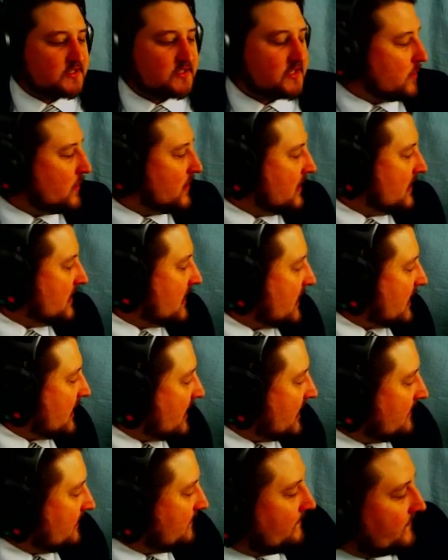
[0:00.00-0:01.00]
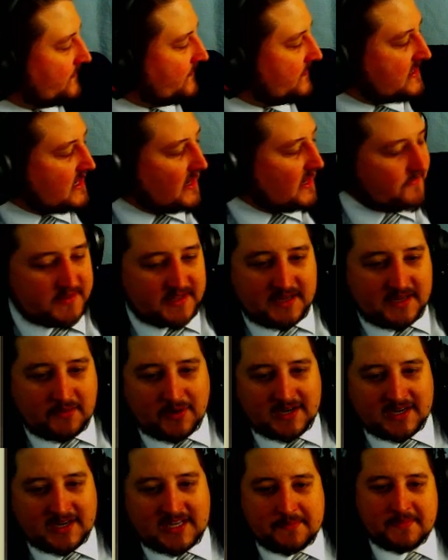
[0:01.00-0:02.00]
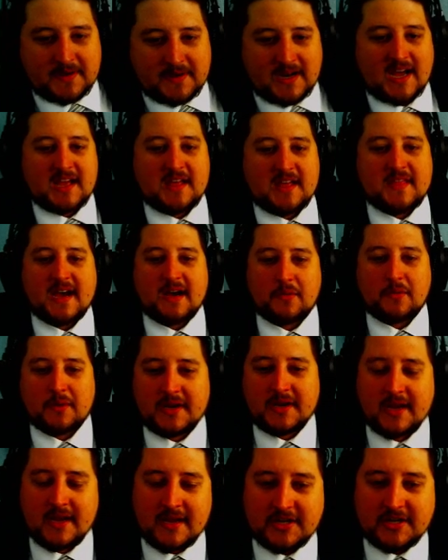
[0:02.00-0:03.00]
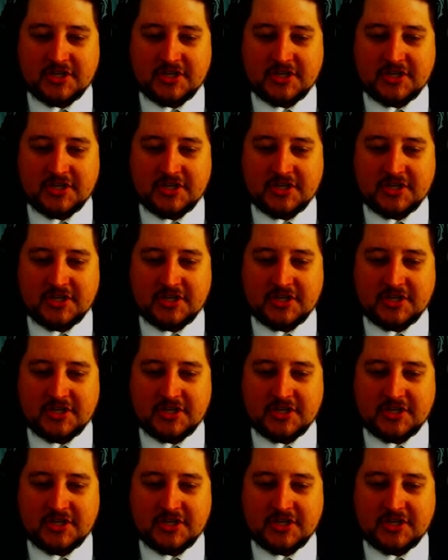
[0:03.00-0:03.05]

So uh, definitely we're going to keep an eye on that one.